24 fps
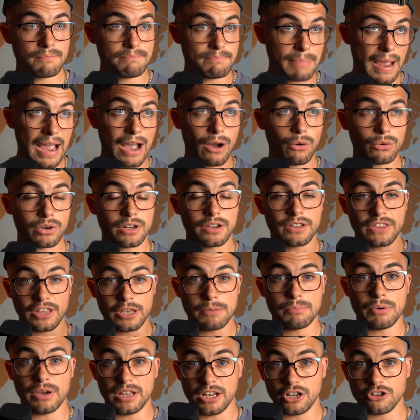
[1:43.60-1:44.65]
powder that
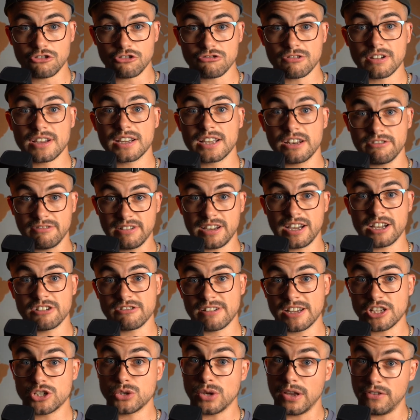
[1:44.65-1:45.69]
you put in a drink and it
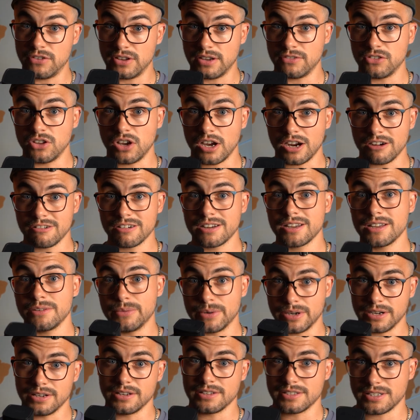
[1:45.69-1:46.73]
rehydrates you if you have diarrhea. We're
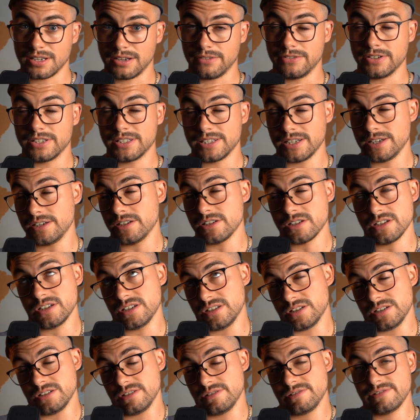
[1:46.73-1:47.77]
going to Southeast Asia, you
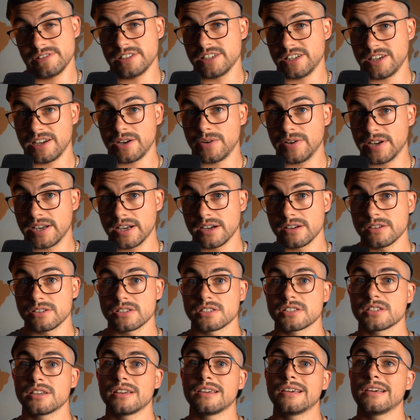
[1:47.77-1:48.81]
know how it
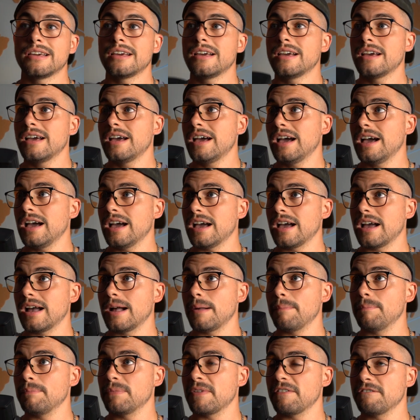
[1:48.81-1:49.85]
goes.
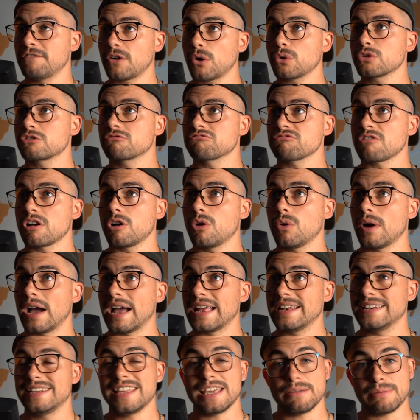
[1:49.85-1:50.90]
Voltarol
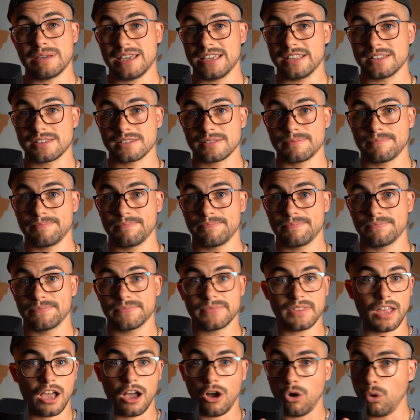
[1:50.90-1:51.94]
and deep heat
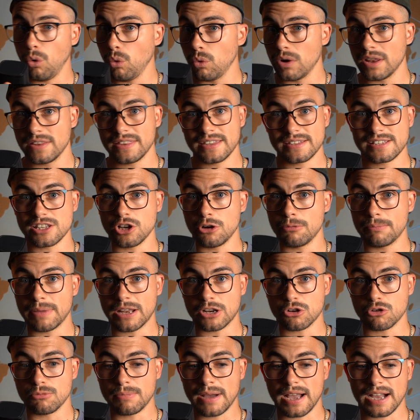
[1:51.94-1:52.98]
are all in this little
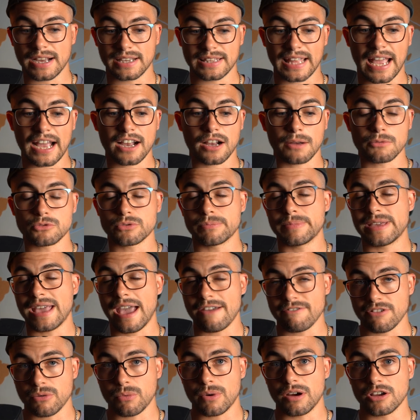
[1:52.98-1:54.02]
medical bag. That comes with me
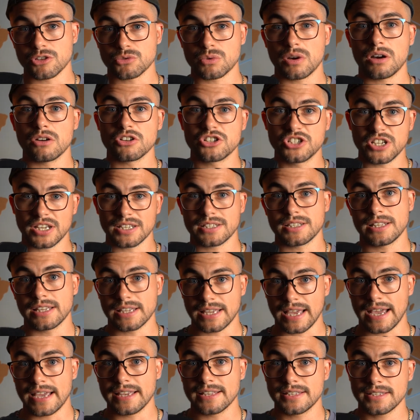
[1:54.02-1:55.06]
everywhere as well, just in
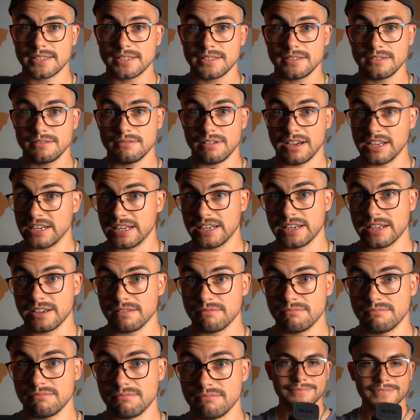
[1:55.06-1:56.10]
case I need it.
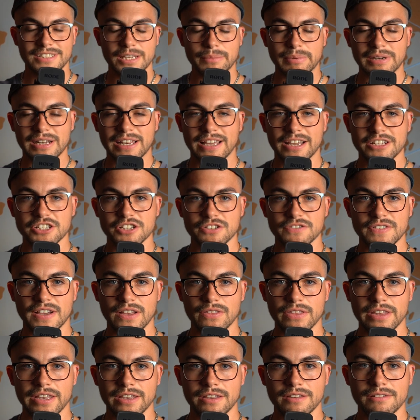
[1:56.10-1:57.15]
Typically, I just
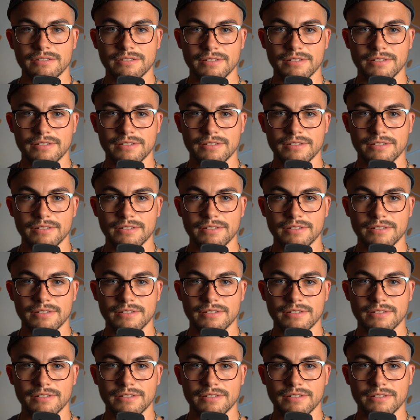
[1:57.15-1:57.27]
found the